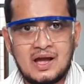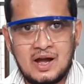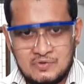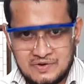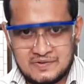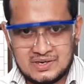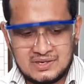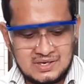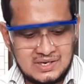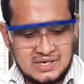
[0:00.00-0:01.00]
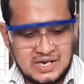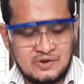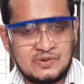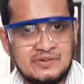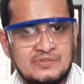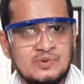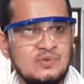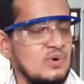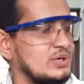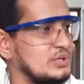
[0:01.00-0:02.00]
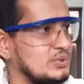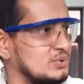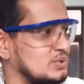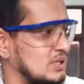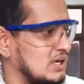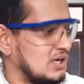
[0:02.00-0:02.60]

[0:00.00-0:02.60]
However, now if you want to